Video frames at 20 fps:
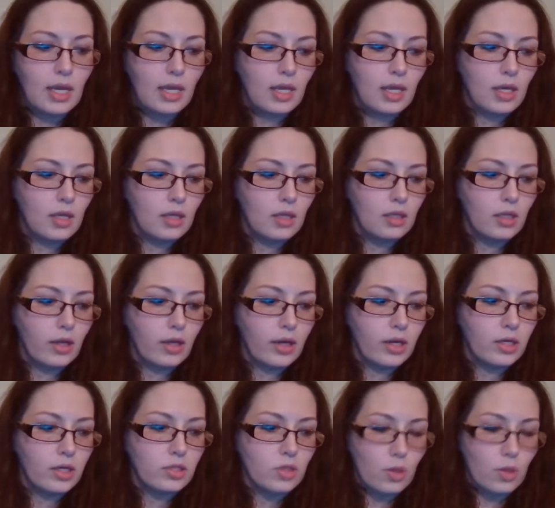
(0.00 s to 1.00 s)
And
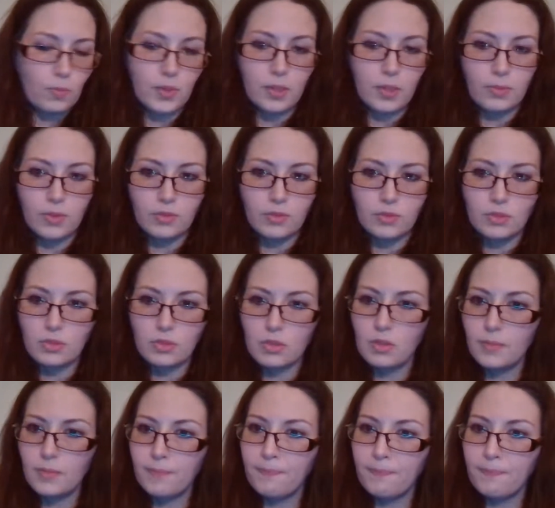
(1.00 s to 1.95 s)
there's opiate abuse.